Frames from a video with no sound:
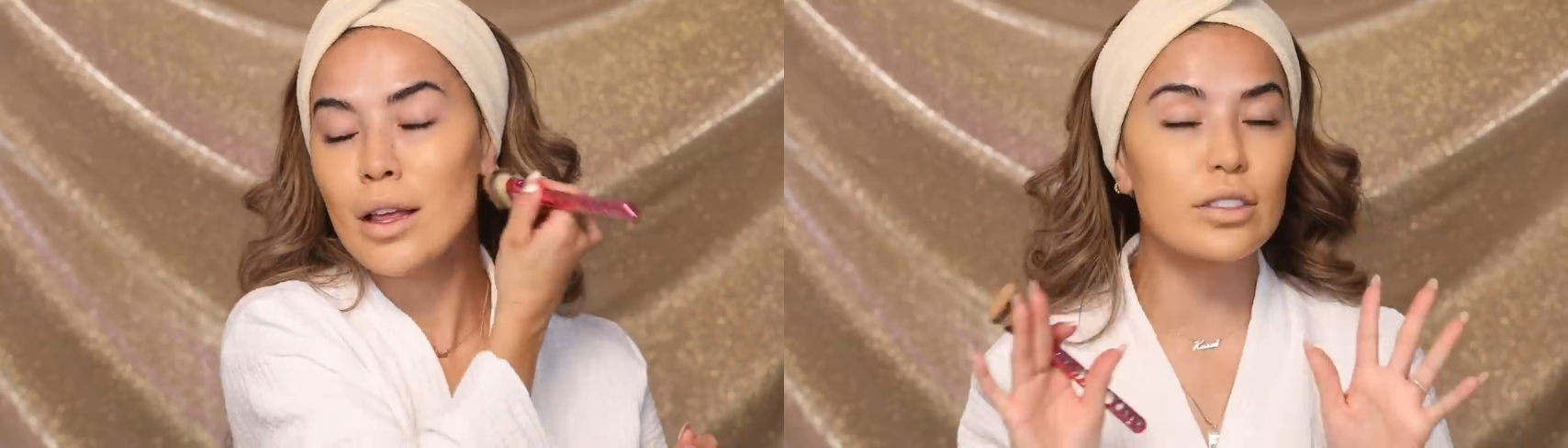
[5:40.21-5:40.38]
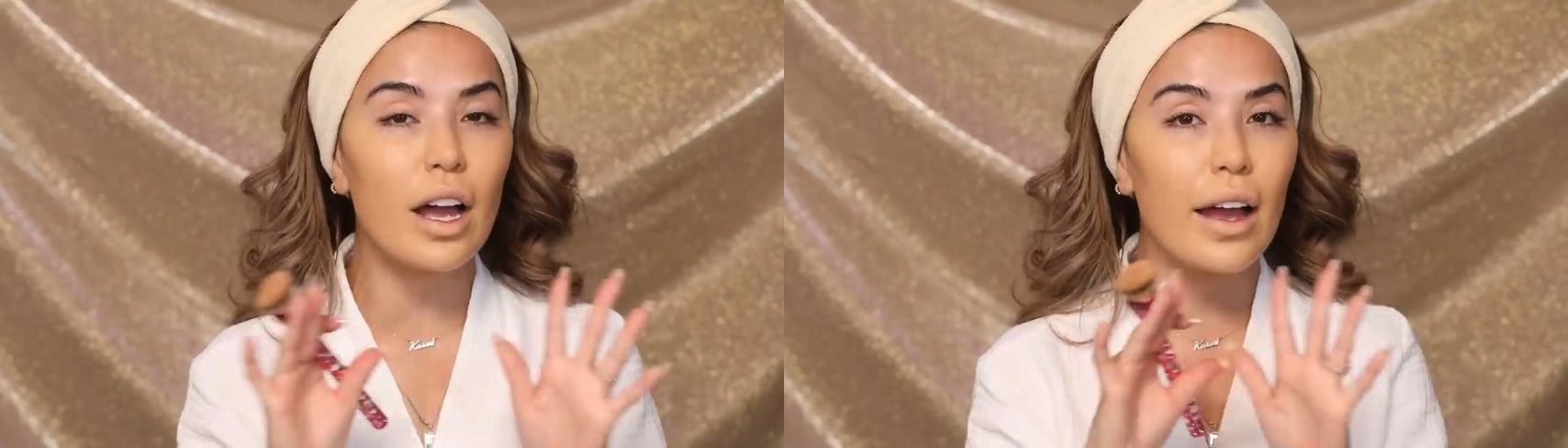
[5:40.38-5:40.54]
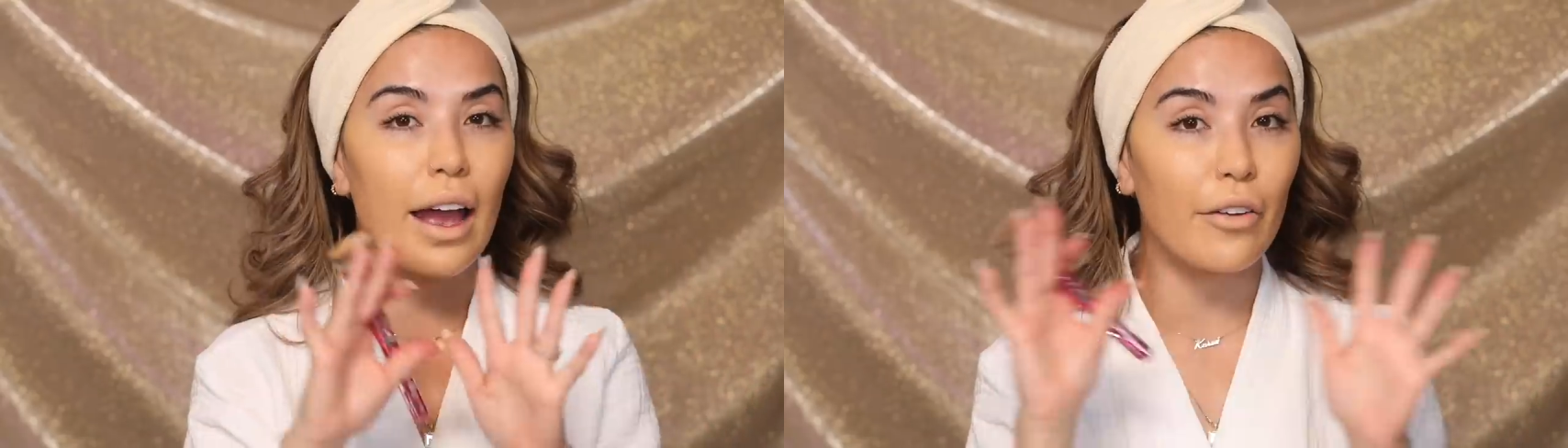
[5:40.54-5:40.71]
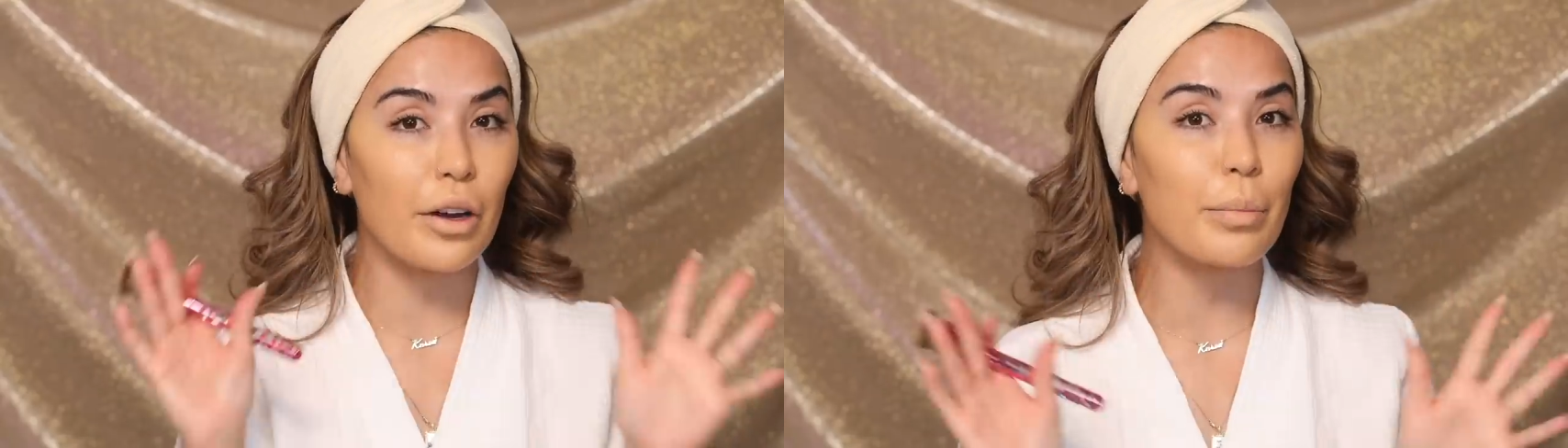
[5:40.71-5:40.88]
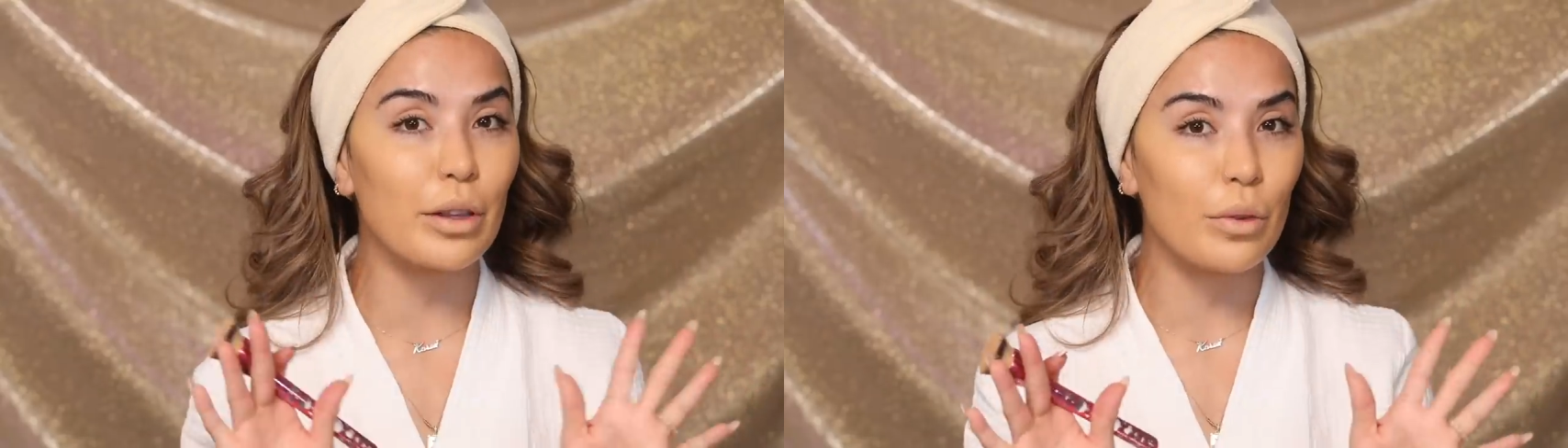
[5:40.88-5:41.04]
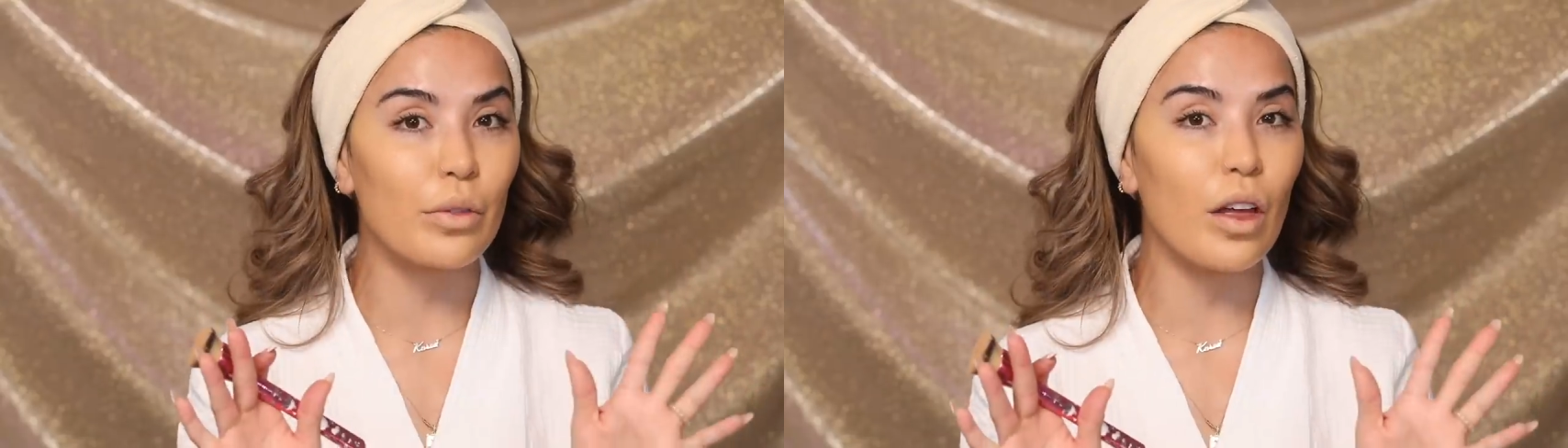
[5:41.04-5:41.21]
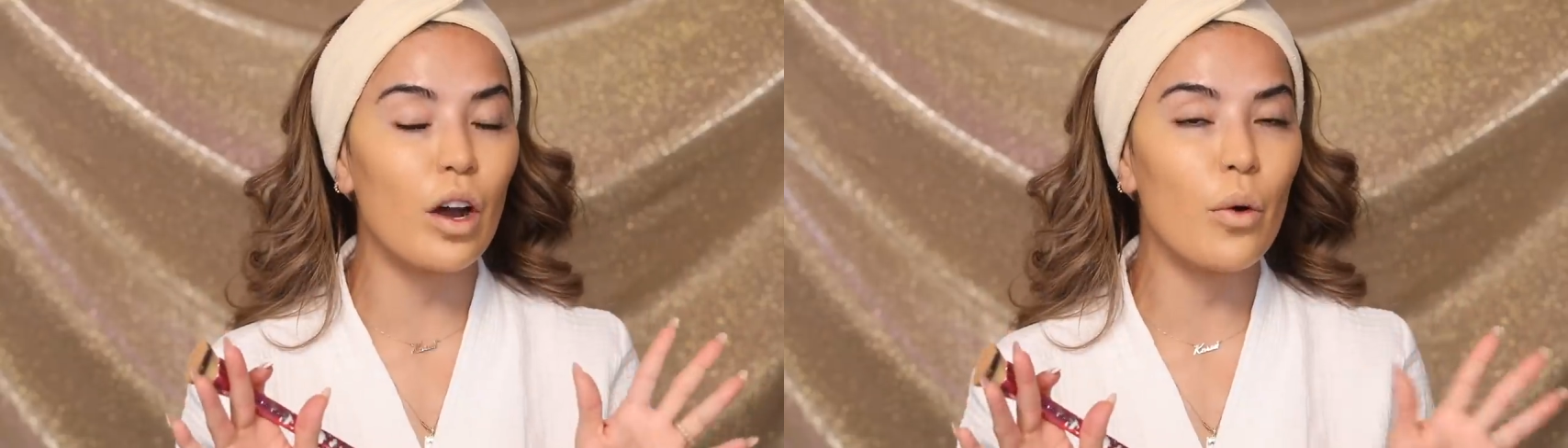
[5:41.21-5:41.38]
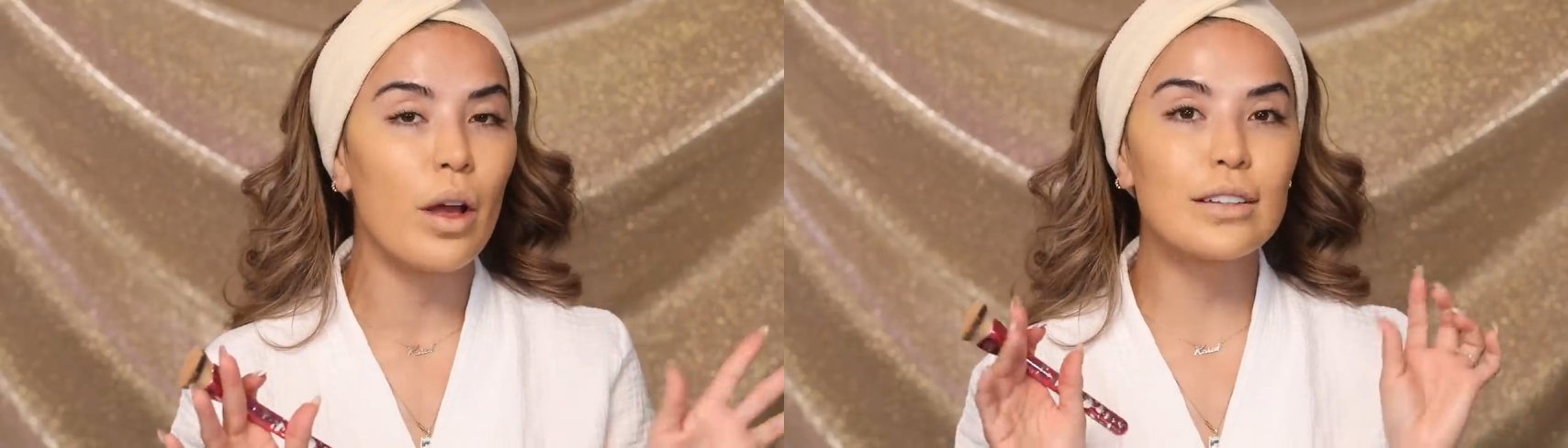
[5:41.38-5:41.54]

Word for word: It's not every balloon though.